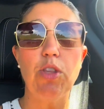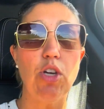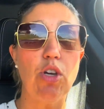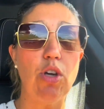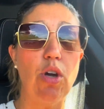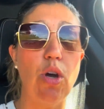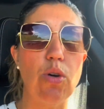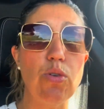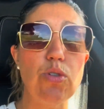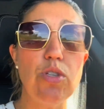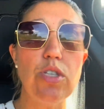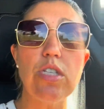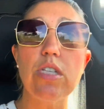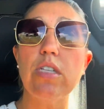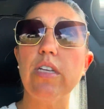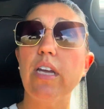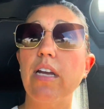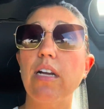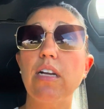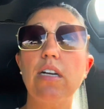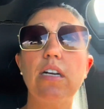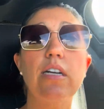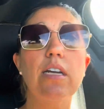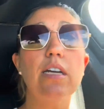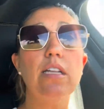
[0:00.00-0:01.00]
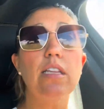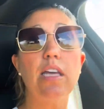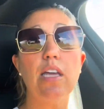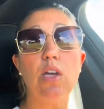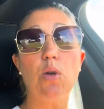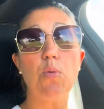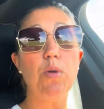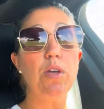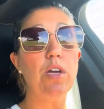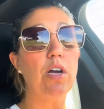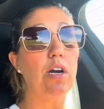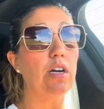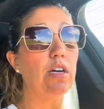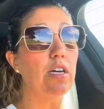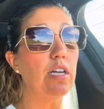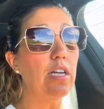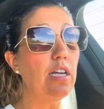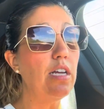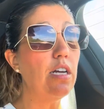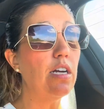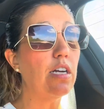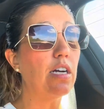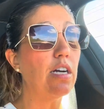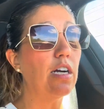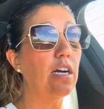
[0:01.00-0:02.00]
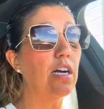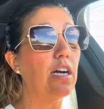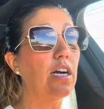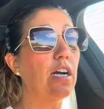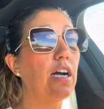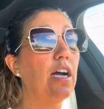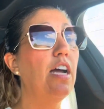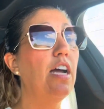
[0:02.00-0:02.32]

coastal area like we are here,